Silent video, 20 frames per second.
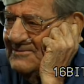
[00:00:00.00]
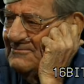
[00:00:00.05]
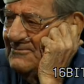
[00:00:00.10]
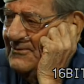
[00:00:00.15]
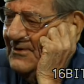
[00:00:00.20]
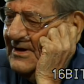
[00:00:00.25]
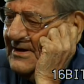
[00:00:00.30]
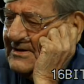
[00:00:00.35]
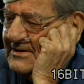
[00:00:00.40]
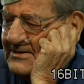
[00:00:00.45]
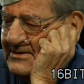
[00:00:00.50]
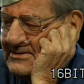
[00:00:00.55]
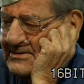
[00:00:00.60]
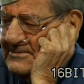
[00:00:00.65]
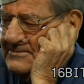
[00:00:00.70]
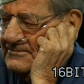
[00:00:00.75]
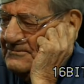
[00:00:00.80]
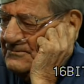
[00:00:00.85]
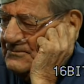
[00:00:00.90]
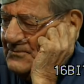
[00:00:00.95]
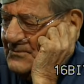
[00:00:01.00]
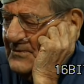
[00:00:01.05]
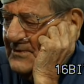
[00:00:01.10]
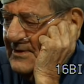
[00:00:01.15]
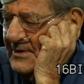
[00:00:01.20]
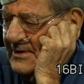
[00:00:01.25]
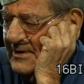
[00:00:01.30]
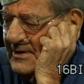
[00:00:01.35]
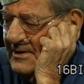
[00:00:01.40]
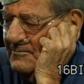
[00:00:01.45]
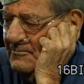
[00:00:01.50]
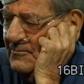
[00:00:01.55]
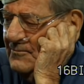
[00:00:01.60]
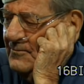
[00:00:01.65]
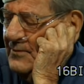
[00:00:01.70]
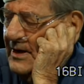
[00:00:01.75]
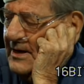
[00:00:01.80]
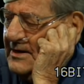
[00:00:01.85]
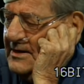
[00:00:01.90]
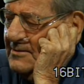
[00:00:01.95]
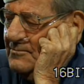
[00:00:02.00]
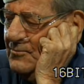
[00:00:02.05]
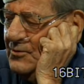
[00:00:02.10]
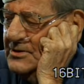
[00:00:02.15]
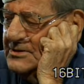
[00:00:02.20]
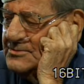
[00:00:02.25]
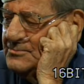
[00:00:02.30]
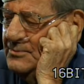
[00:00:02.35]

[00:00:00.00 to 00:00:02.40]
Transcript: uh, back in Brisbane,